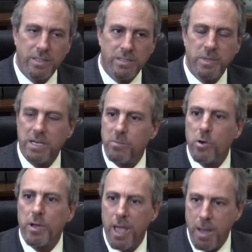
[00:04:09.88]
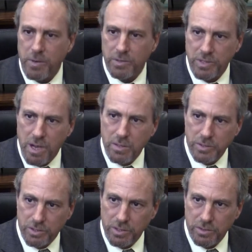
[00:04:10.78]
spending more capital
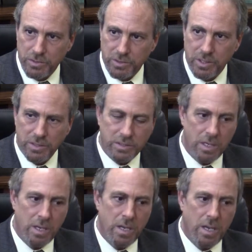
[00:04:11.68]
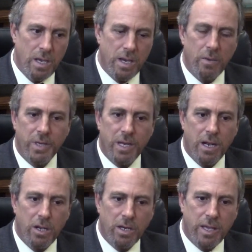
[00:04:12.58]
dollars on those things. And then we
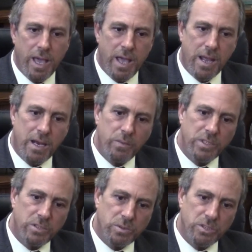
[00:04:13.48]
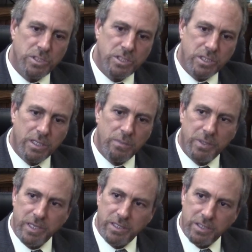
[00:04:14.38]
got to look at how do we strategically
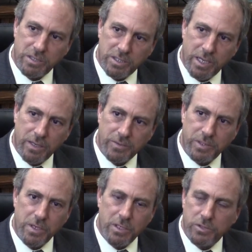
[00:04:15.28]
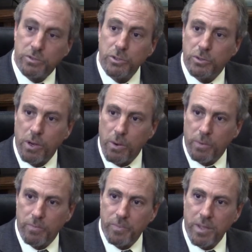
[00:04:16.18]
place ourselves to grow,
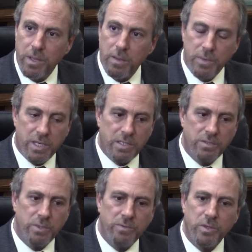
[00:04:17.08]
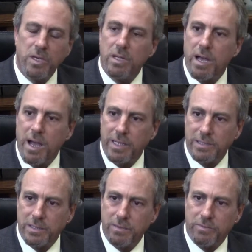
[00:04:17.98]
because we've
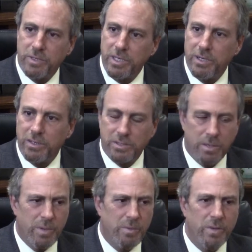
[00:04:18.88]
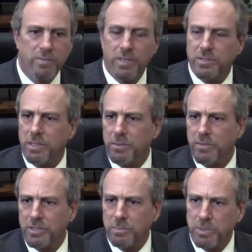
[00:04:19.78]
realized that for years, we've got
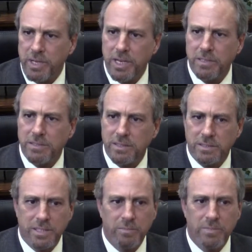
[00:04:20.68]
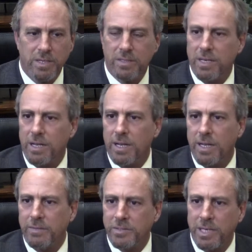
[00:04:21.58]
subdivision plans that seem to make it a
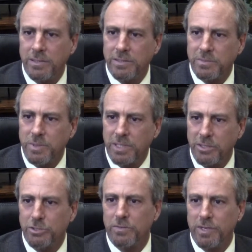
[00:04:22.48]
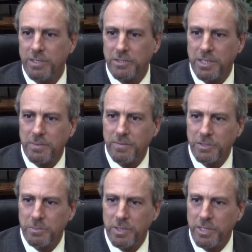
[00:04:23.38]
life sentence because you've got a
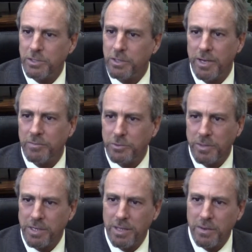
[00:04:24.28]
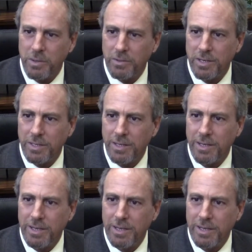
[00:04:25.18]
subdivision plan, you don't have to do anything with it,